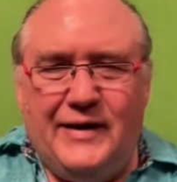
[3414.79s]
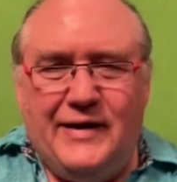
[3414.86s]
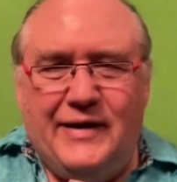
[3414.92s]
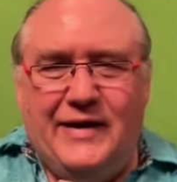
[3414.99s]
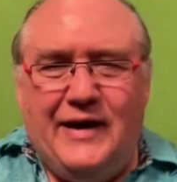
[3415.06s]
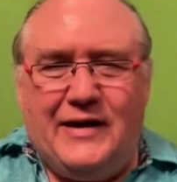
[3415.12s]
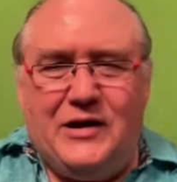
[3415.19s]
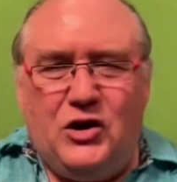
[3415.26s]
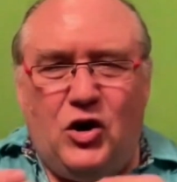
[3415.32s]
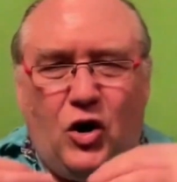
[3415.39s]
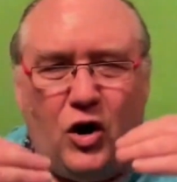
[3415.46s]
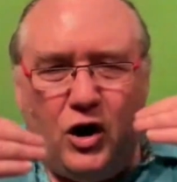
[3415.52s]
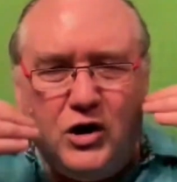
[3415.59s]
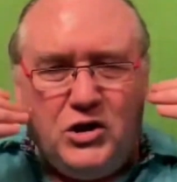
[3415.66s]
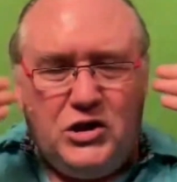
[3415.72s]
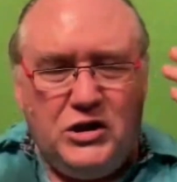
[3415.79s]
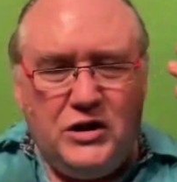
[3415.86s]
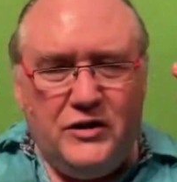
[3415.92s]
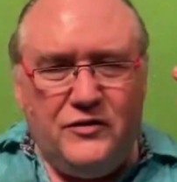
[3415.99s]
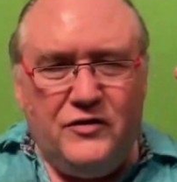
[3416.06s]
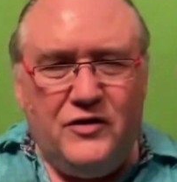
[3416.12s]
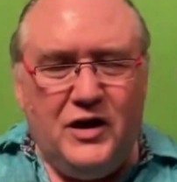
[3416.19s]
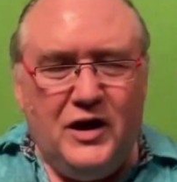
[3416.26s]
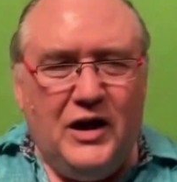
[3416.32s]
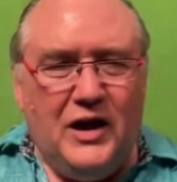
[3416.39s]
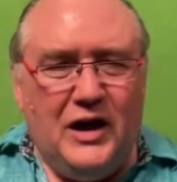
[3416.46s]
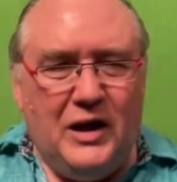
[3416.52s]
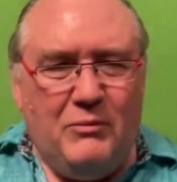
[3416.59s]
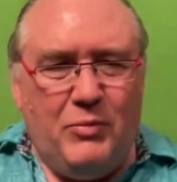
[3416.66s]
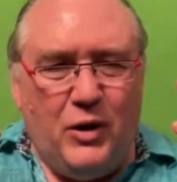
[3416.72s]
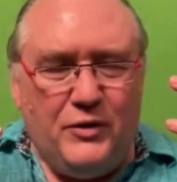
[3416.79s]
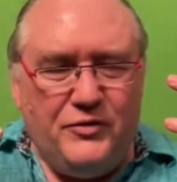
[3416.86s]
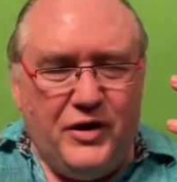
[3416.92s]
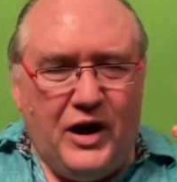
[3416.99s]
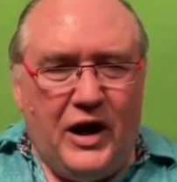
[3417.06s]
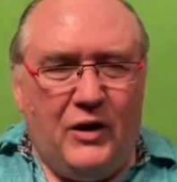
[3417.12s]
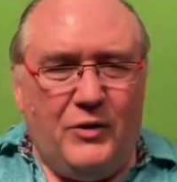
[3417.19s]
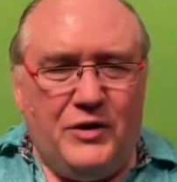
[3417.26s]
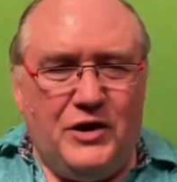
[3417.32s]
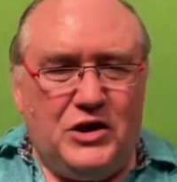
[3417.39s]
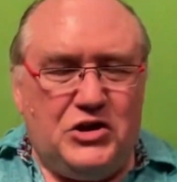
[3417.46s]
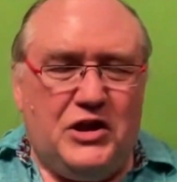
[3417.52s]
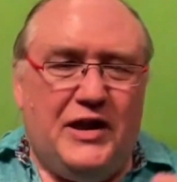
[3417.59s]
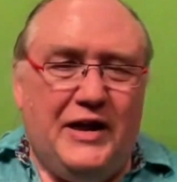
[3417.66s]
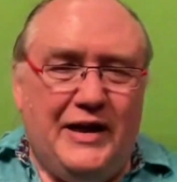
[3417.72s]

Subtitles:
get conscious about the heritage.